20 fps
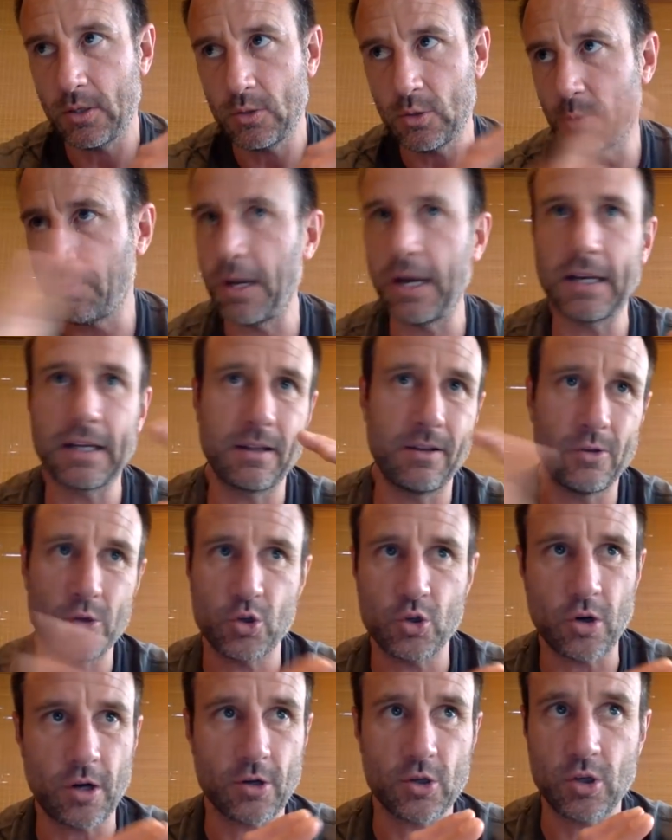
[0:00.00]
depending on the
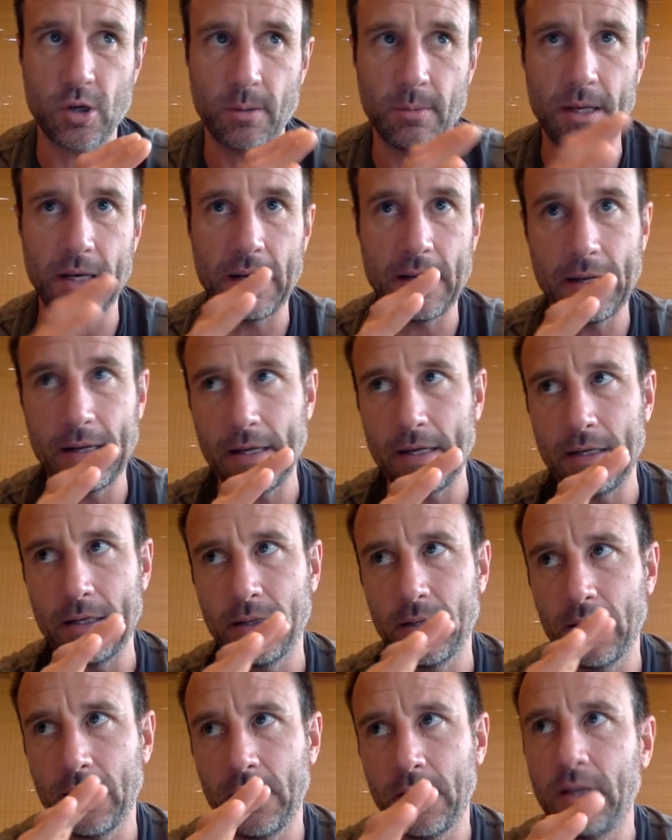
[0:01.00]
structure of my
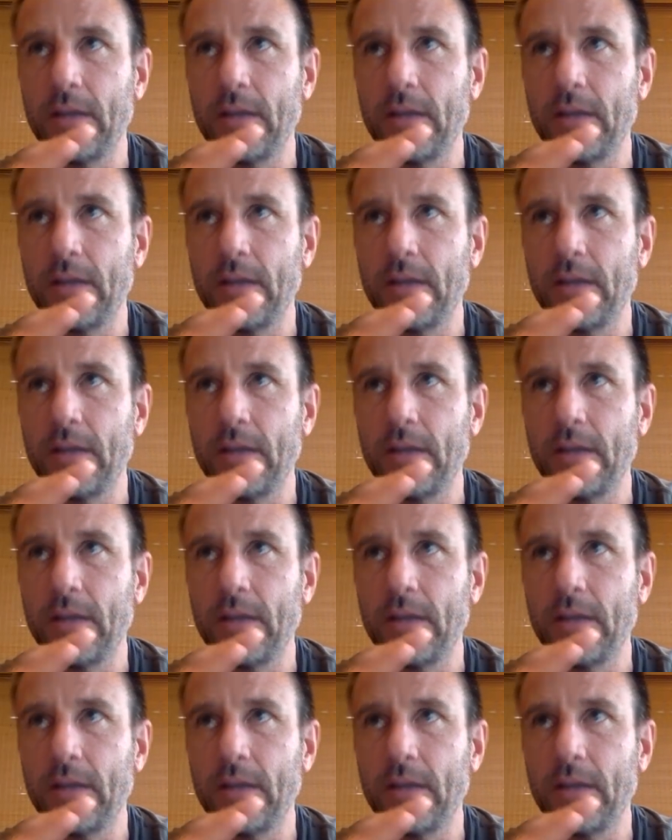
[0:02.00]
day.